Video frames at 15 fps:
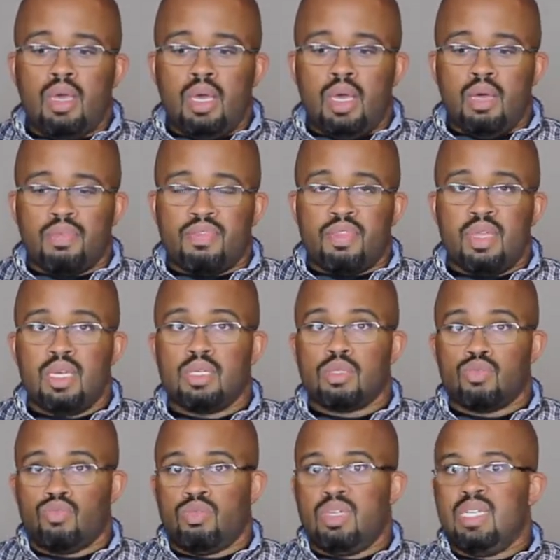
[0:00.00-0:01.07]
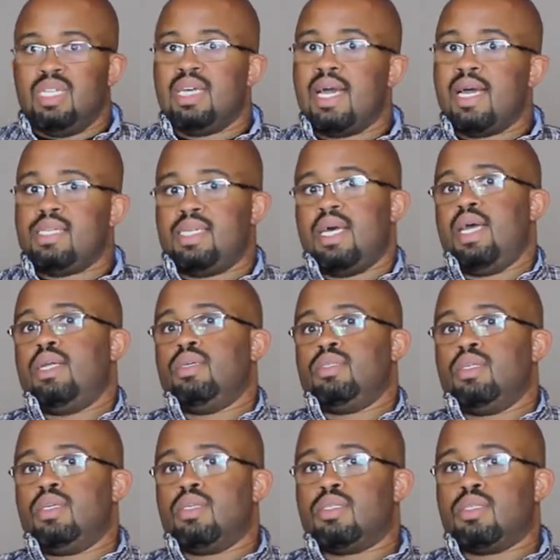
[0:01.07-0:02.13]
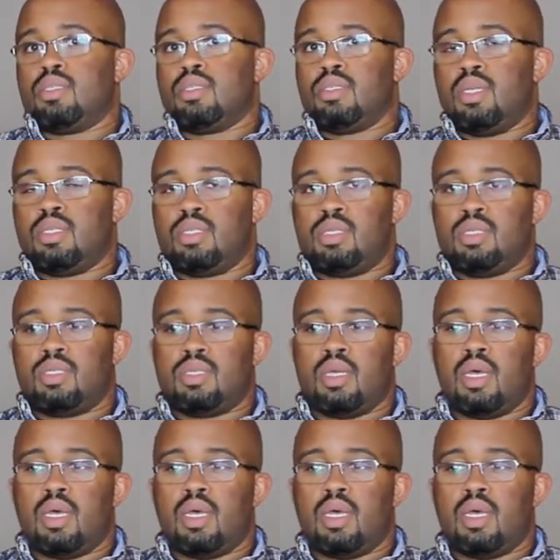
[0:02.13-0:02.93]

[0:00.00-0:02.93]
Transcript: if things really got tight on us. Let's just